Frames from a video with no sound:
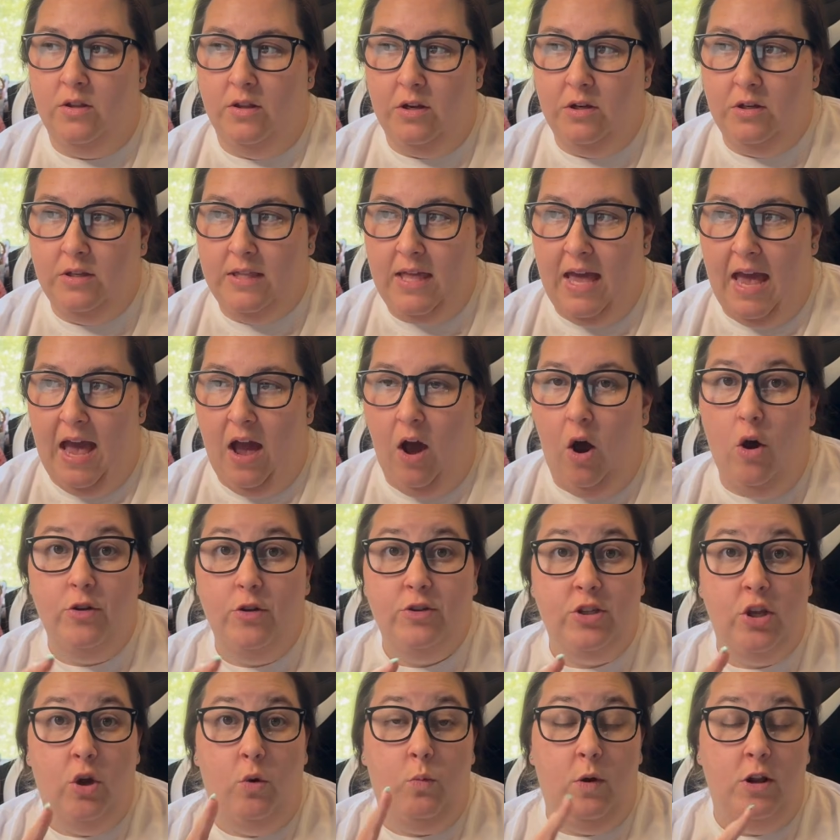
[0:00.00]
there's that.
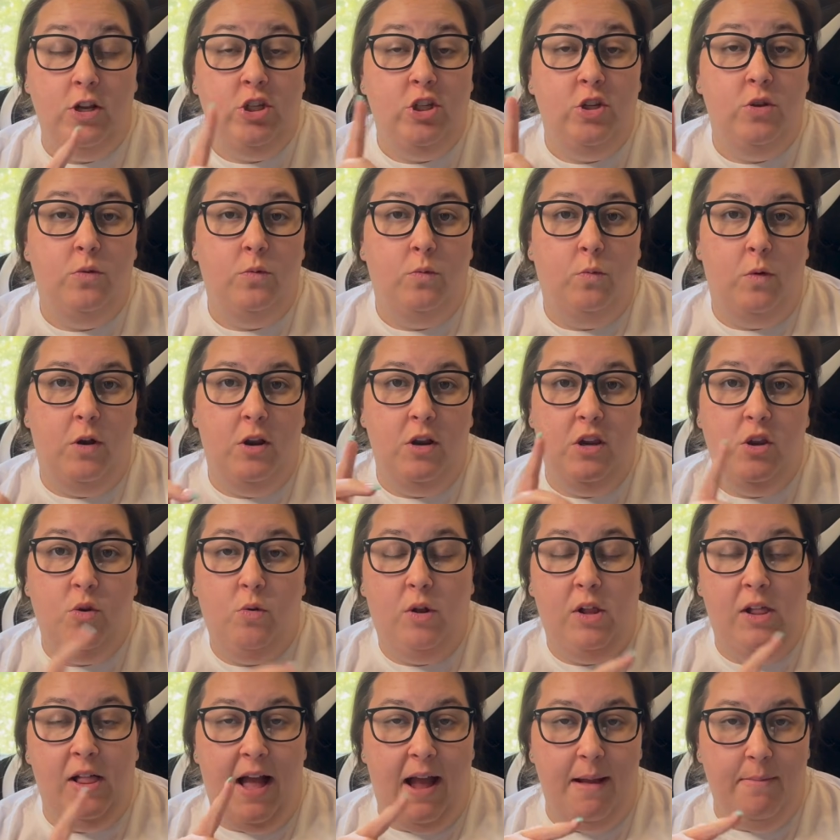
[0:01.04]
Also, when you
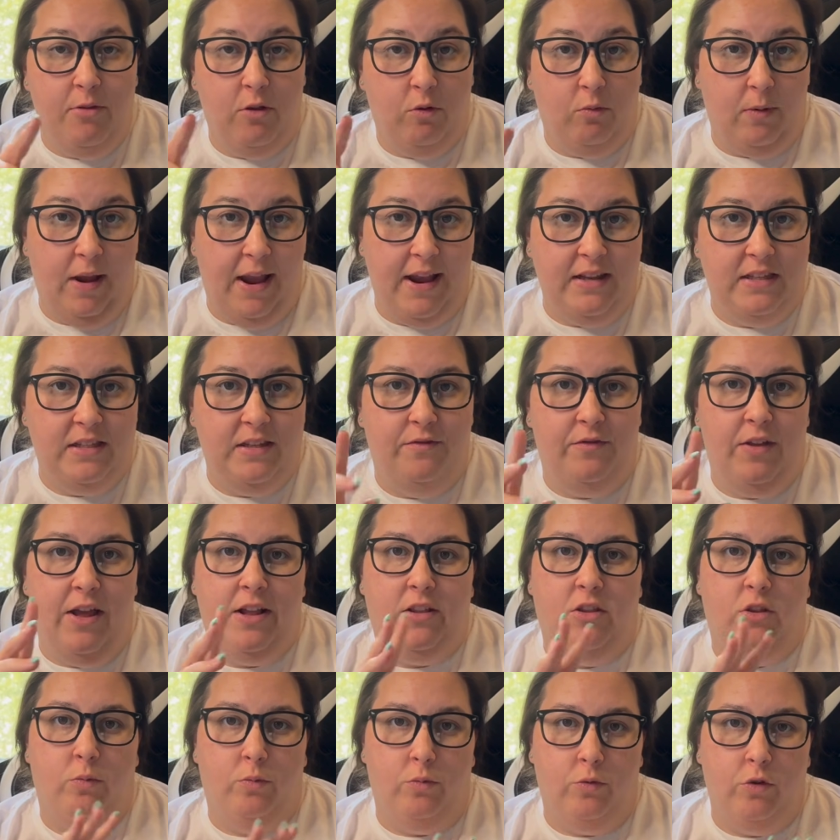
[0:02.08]
climb the ranks of
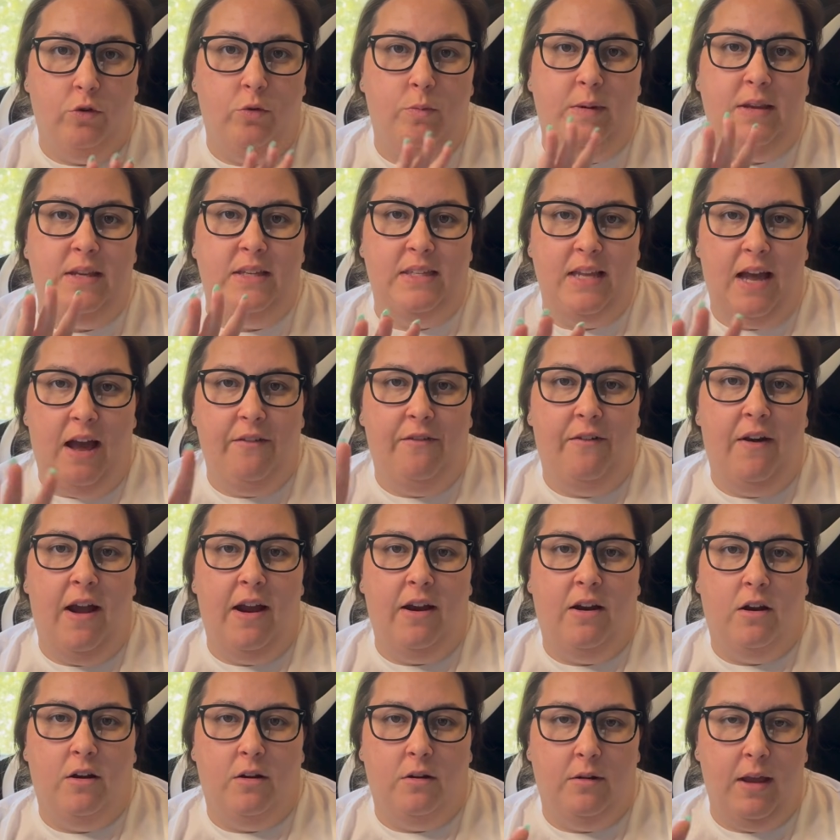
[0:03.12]
like the ruby,
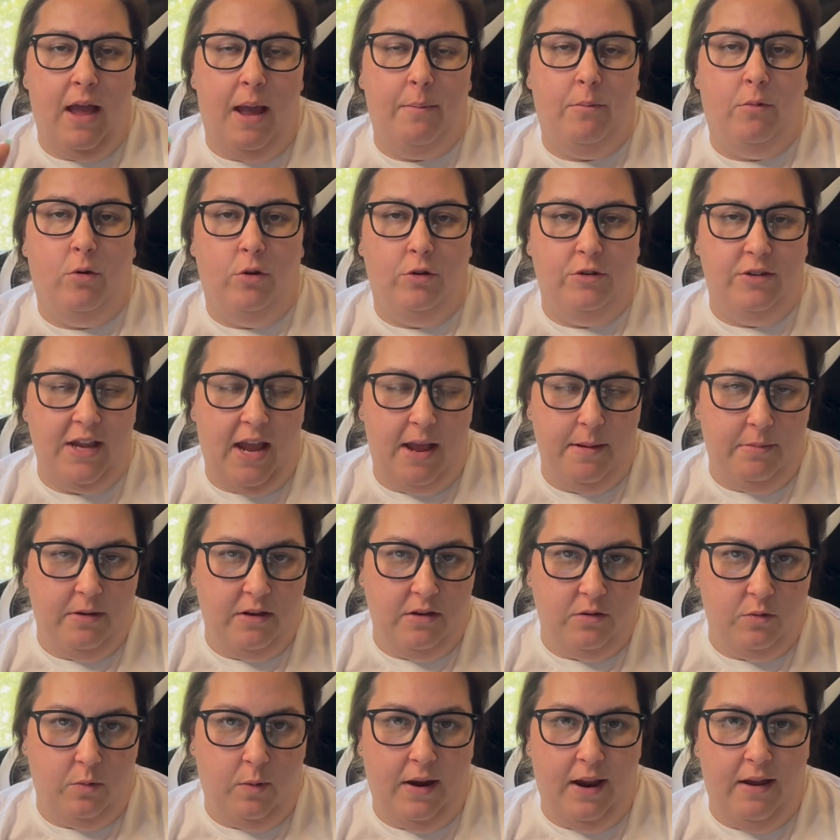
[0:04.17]
sapphire, emerald,
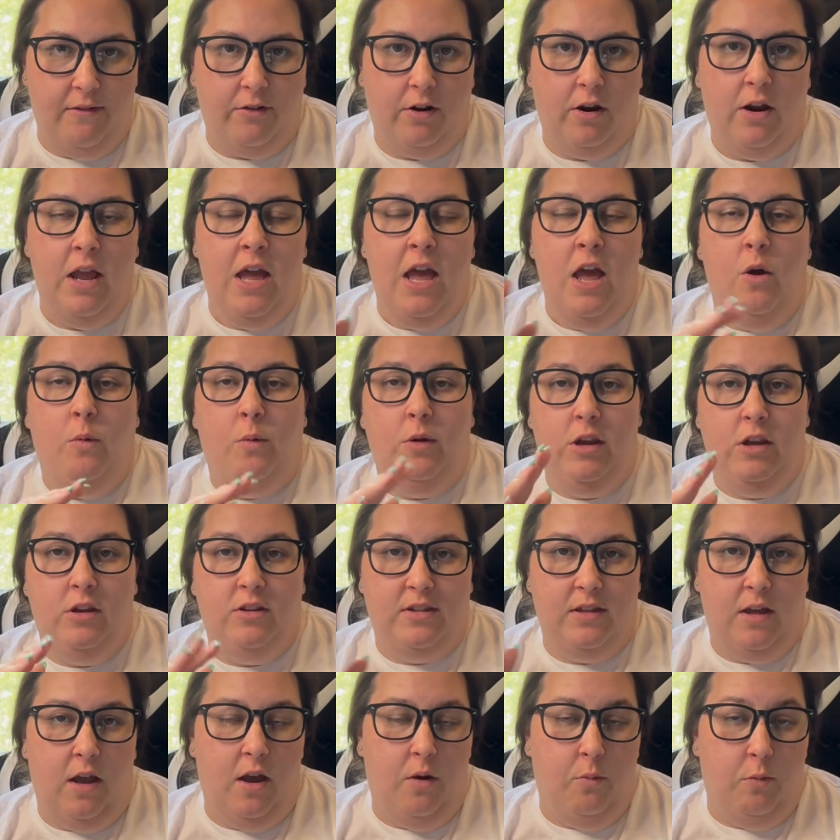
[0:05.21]
diamond, whatever,
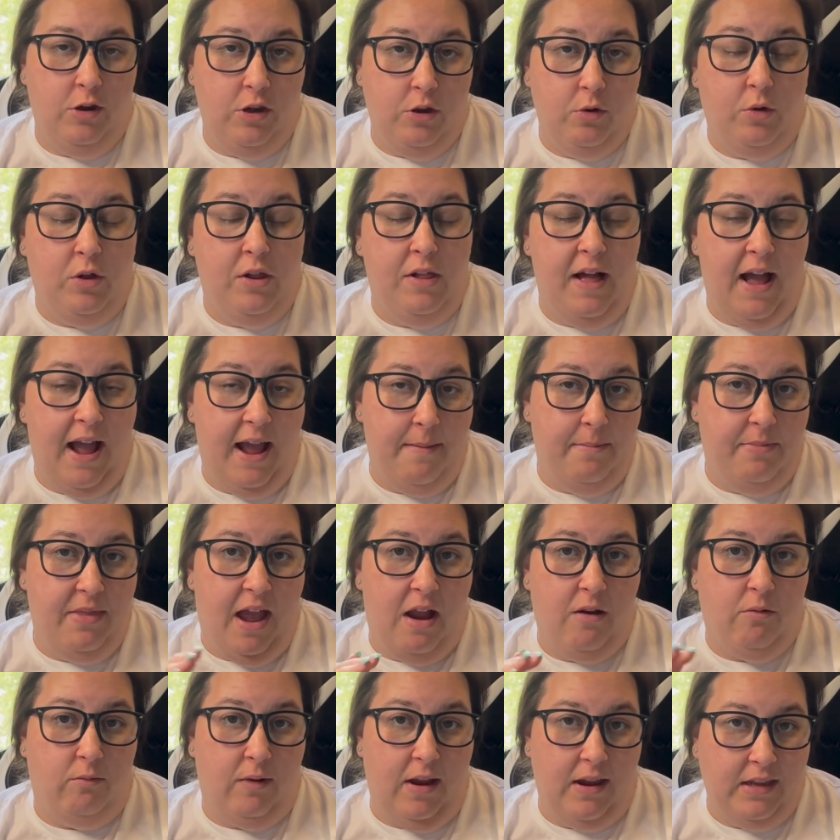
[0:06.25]
when you climb
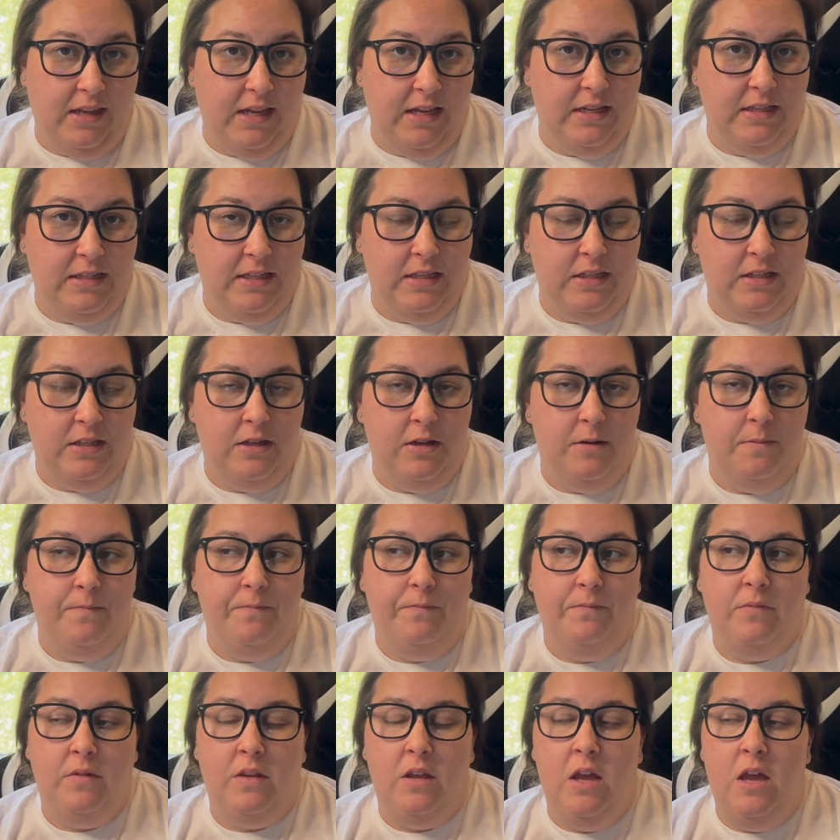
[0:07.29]
that ranking system,
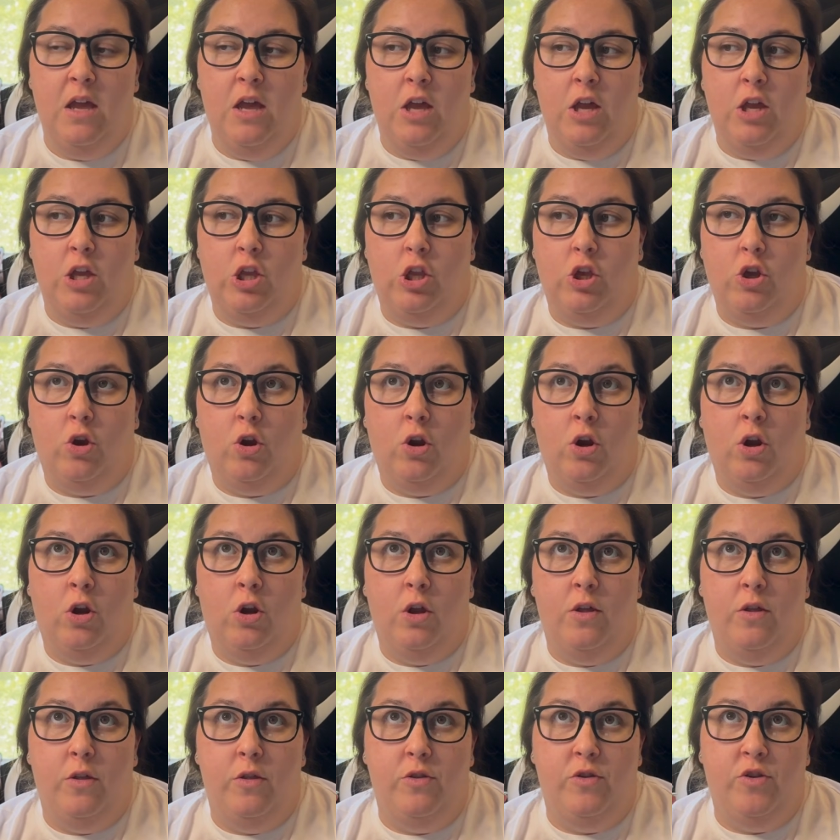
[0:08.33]

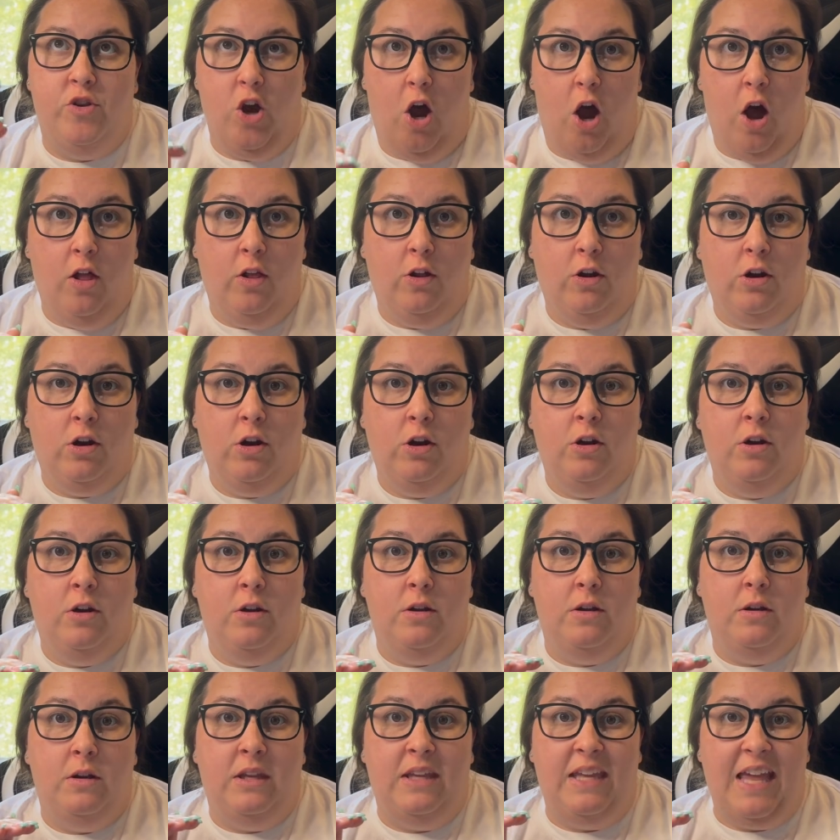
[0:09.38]
your dollar
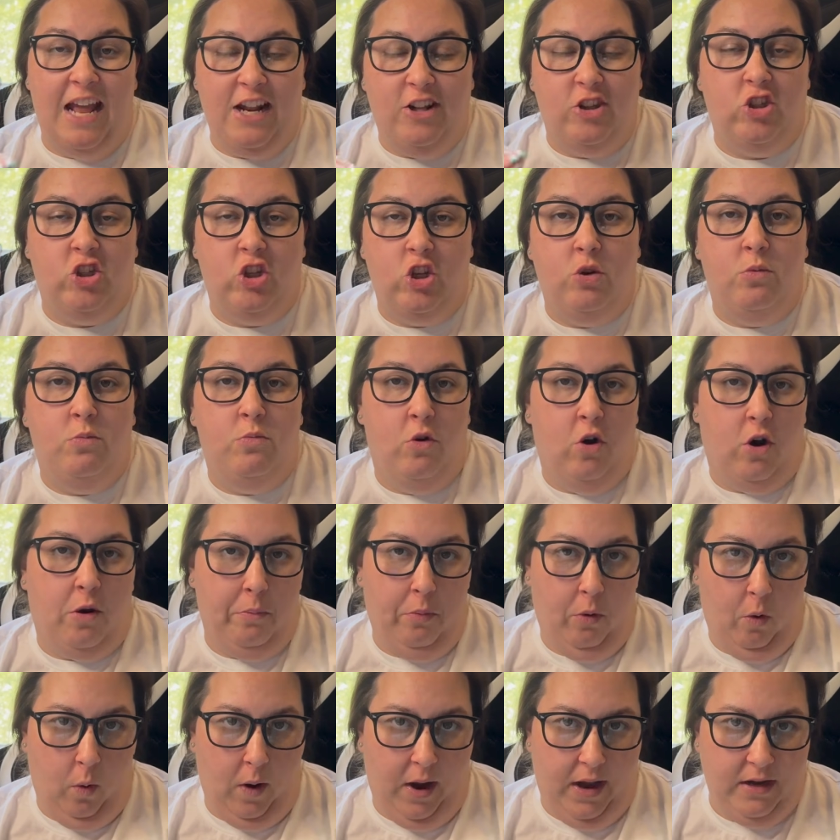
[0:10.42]
gets you more
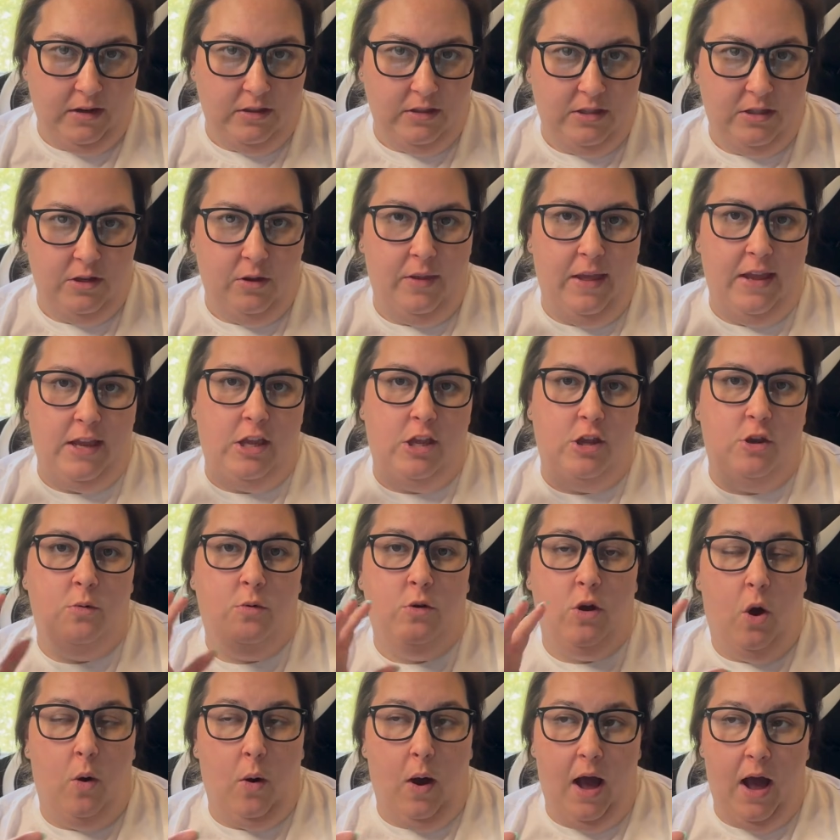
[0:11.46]
points. So like you
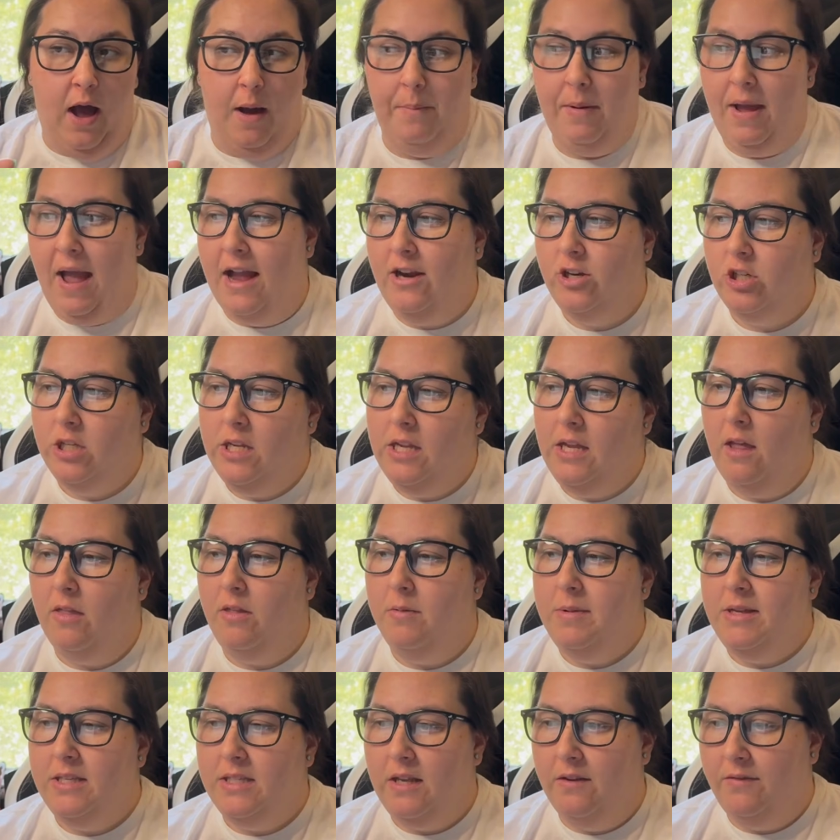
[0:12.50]
go up. Actually, let
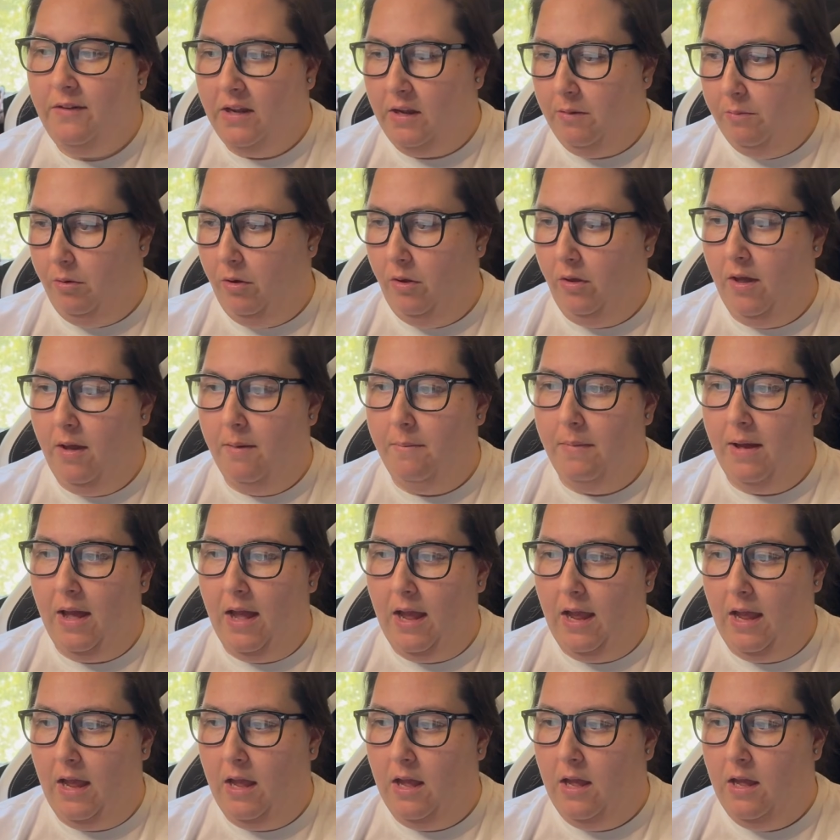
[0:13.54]
me see if I can pull up
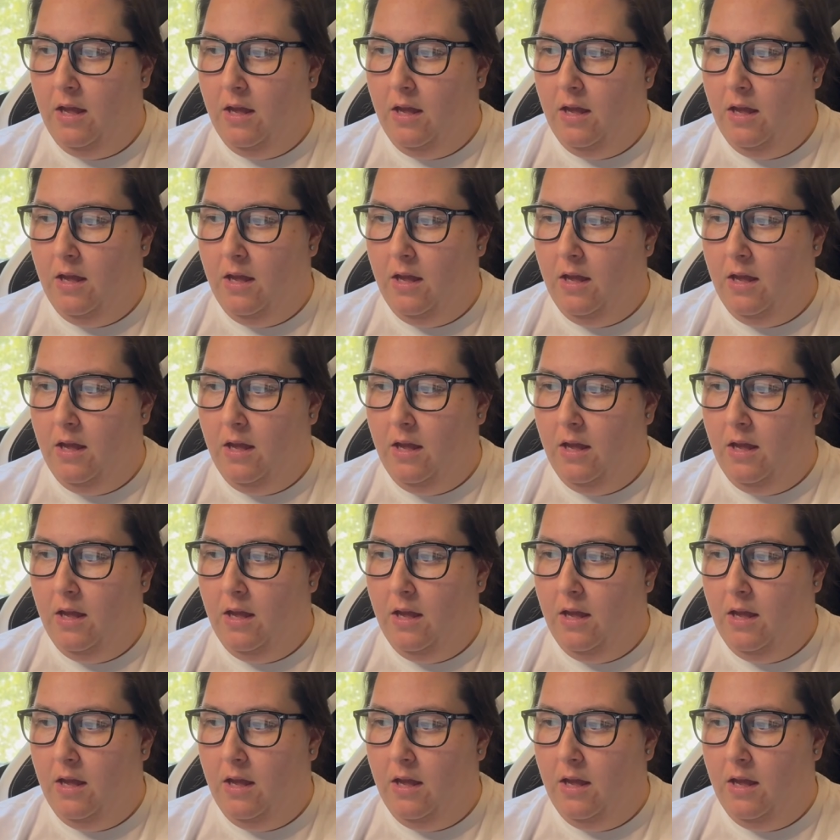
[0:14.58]
my